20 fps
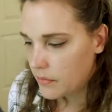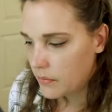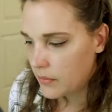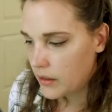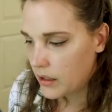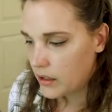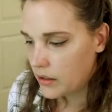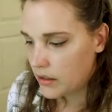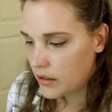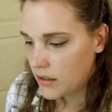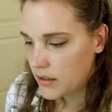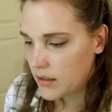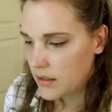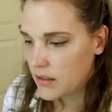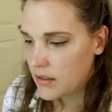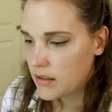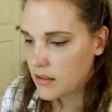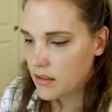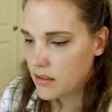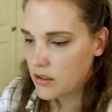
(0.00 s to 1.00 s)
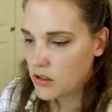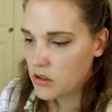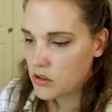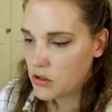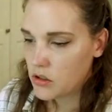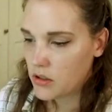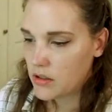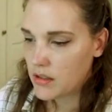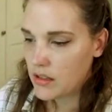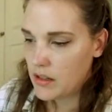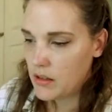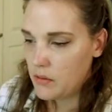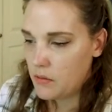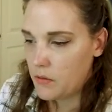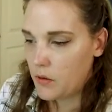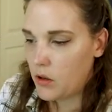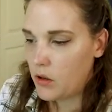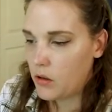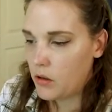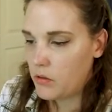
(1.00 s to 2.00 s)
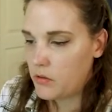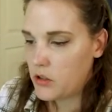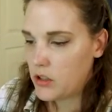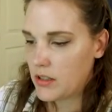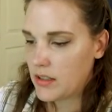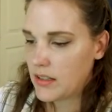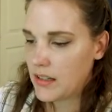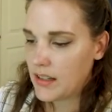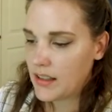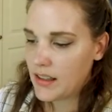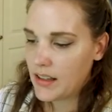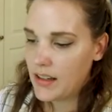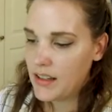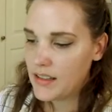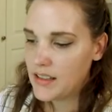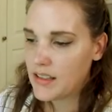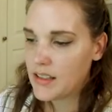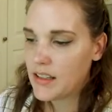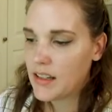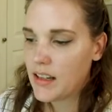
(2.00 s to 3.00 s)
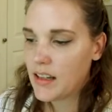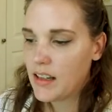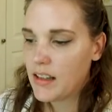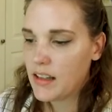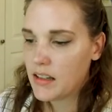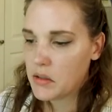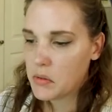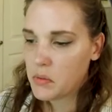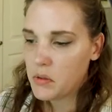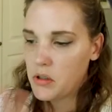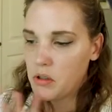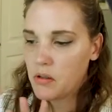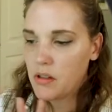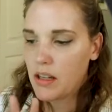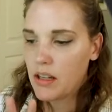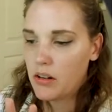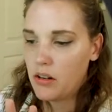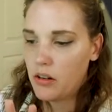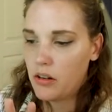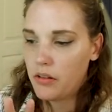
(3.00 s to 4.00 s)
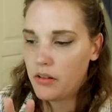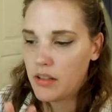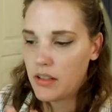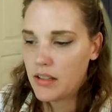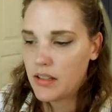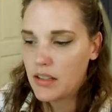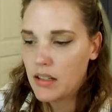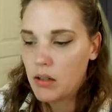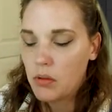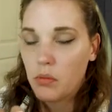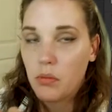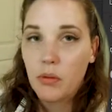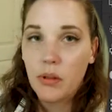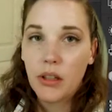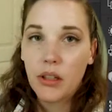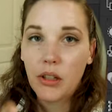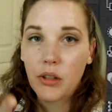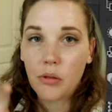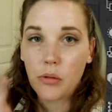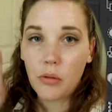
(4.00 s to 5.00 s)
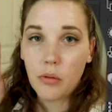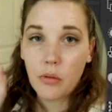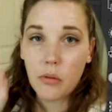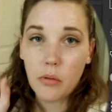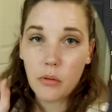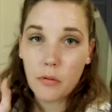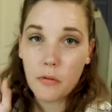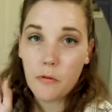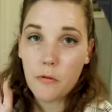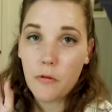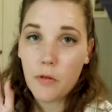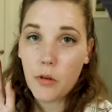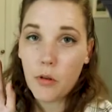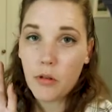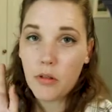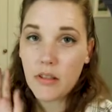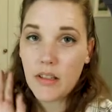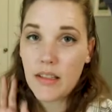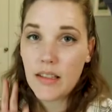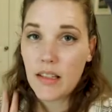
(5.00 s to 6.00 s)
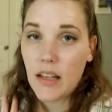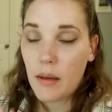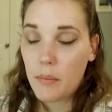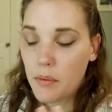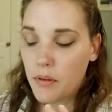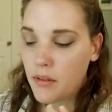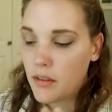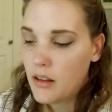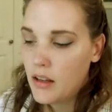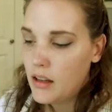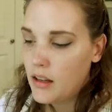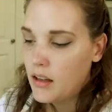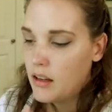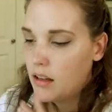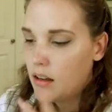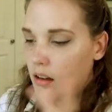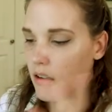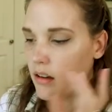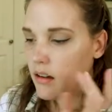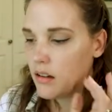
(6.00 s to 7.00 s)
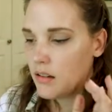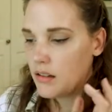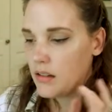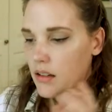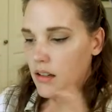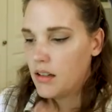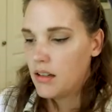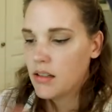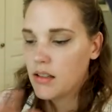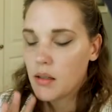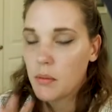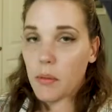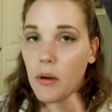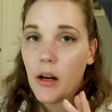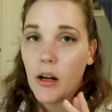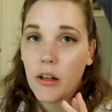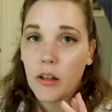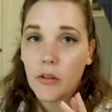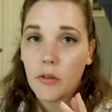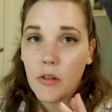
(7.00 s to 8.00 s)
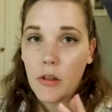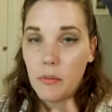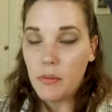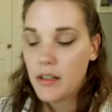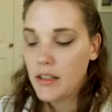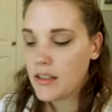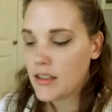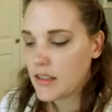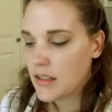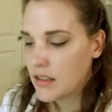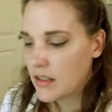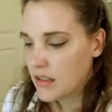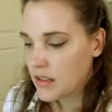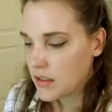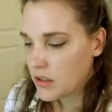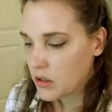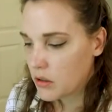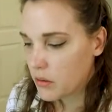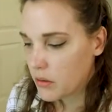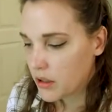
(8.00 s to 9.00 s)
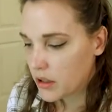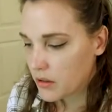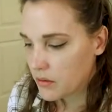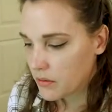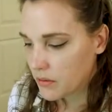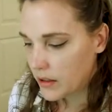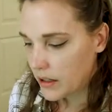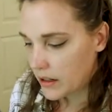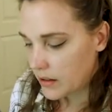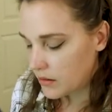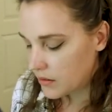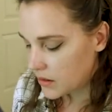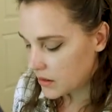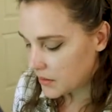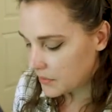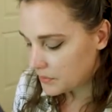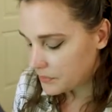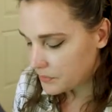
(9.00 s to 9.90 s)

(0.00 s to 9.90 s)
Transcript: There it is. You can just evolve just like that, and that's where you get all these like really cool full depth topography pieces going around.